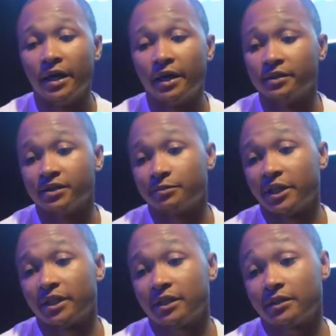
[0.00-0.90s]
just,
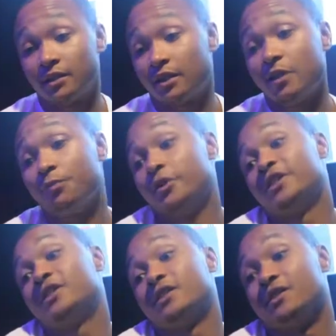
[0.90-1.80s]
man, keep
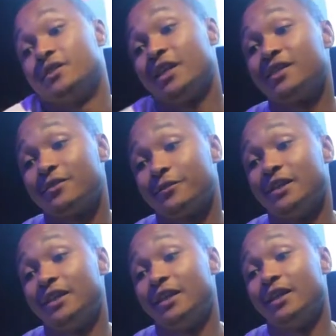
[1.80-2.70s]
pushing. That's
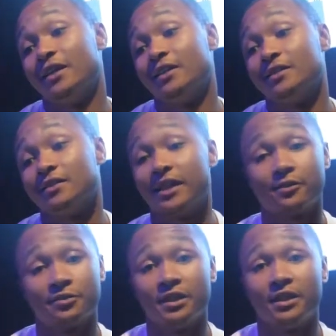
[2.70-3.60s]
really it.
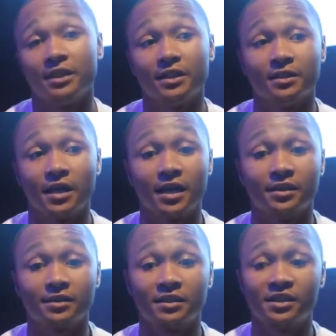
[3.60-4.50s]
That's really it.
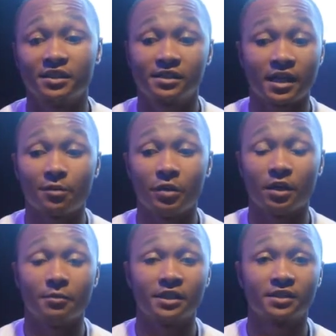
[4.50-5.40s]
Honestly, just stay
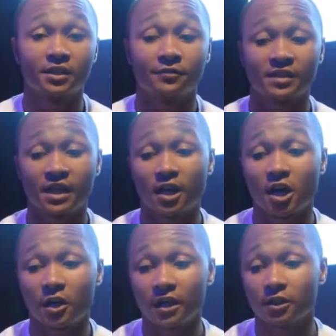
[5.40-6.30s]
being myself and take
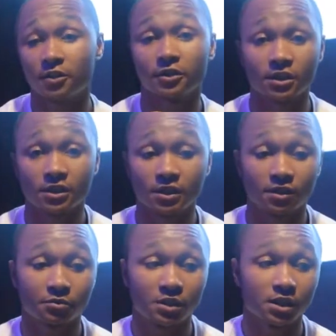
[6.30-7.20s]
all that little
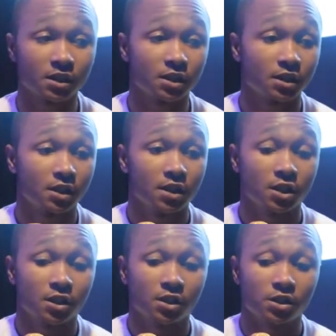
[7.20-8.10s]
criticism and
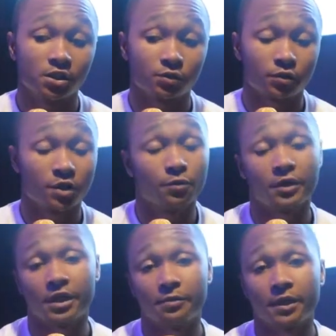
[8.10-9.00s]
just run
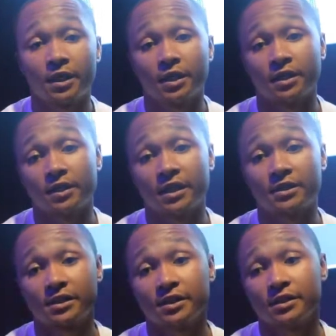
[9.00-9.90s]
with it, man.
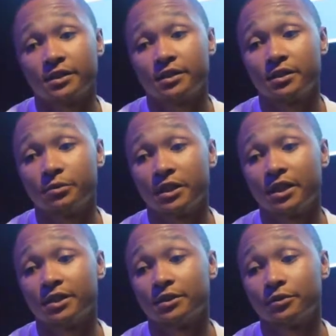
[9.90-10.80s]
That's it, to be
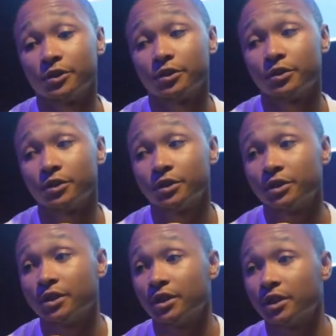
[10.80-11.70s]
honest with you.
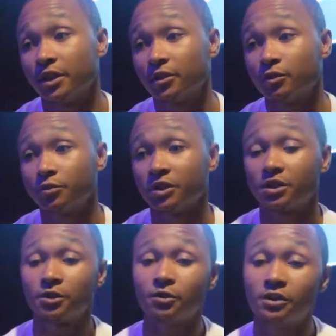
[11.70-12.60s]
Ain't too
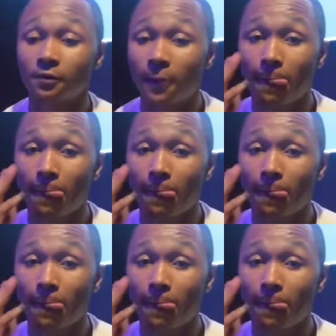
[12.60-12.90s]
much to it.